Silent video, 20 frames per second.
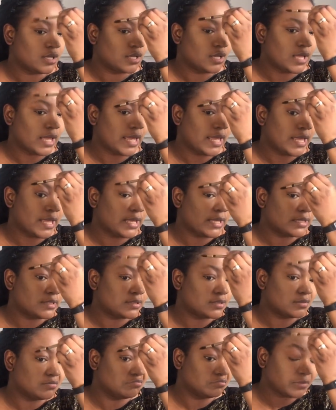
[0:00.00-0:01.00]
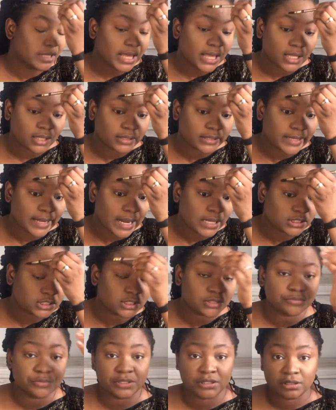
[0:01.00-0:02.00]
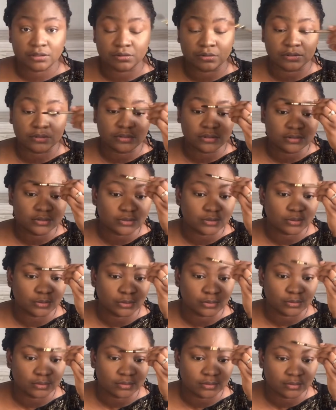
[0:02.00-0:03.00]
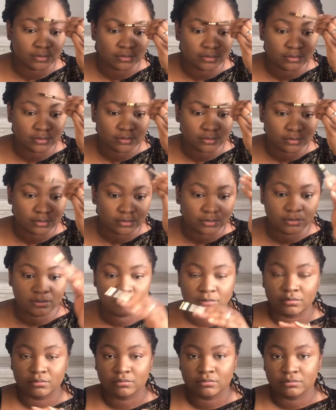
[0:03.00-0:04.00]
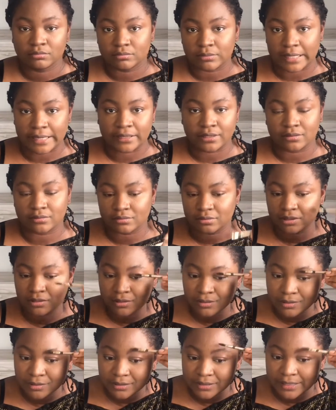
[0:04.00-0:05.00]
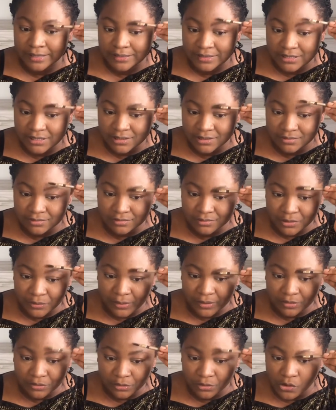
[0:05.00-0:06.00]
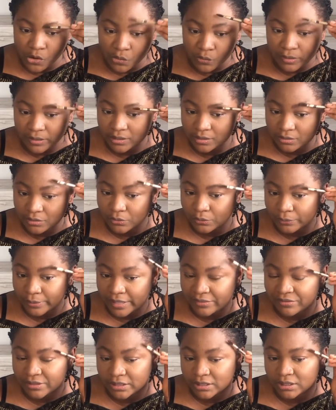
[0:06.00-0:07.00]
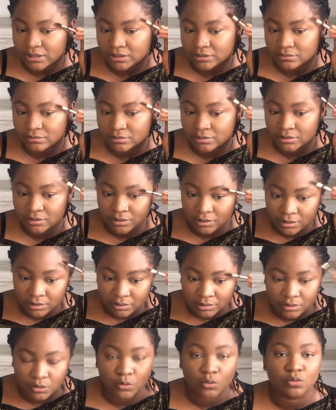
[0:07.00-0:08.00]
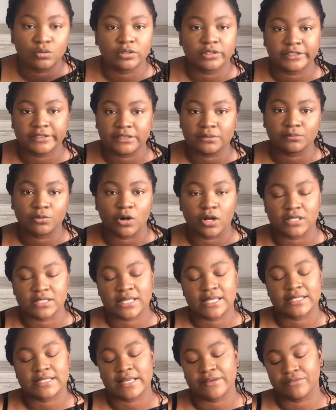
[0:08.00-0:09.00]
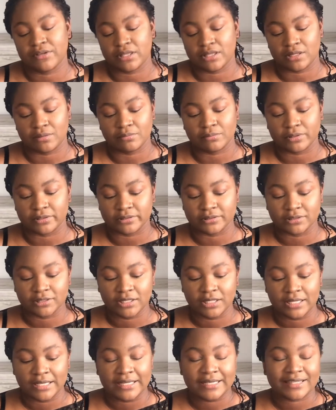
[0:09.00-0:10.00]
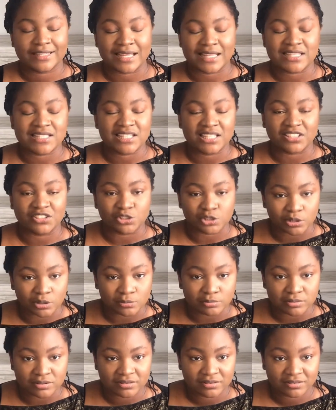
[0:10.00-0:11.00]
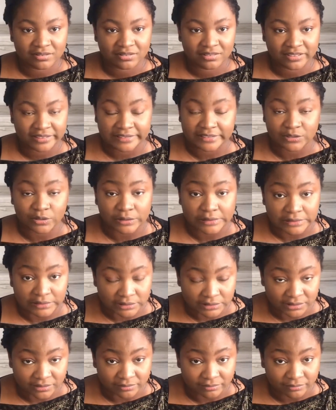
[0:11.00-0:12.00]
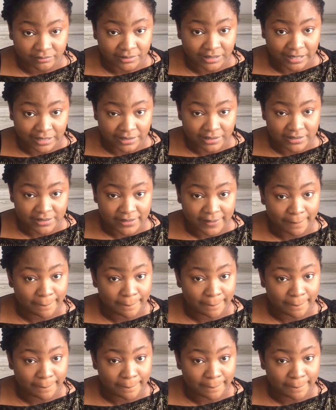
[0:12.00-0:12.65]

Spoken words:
And yeah, they're actually really good. So like they were thorough with, you know, everything, the whole learning process, everything. But getting a job is not easy, guys.